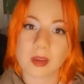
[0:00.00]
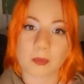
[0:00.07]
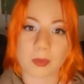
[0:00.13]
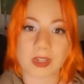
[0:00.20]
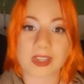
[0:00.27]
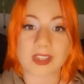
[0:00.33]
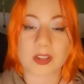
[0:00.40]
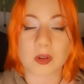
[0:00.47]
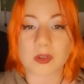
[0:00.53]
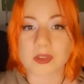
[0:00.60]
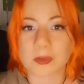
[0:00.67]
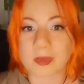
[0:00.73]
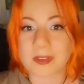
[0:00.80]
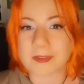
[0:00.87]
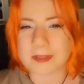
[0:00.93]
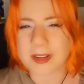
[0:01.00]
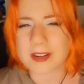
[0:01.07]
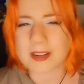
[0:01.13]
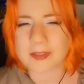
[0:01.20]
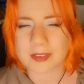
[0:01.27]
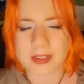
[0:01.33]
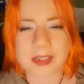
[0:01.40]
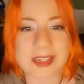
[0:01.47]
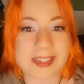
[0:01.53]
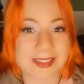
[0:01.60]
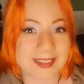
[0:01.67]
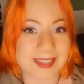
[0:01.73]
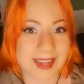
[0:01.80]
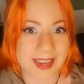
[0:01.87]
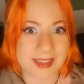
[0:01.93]
but it can also be very, very
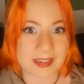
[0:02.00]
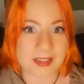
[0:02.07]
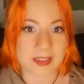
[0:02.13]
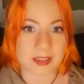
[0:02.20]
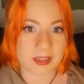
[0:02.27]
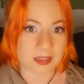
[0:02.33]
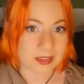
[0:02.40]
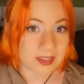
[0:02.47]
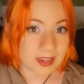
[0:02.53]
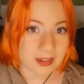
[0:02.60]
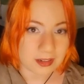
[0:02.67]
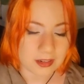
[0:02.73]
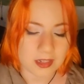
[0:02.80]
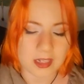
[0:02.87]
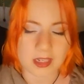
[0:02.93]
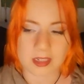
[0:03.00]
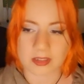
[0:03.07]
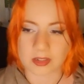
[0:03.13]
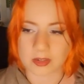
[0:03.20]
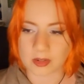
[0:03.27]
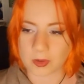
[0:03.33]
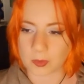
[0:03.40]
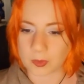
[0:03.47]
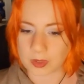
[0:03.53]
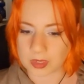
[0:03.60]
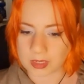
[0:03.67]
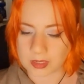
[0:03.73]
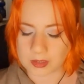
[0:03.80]
intense and scary and, you know,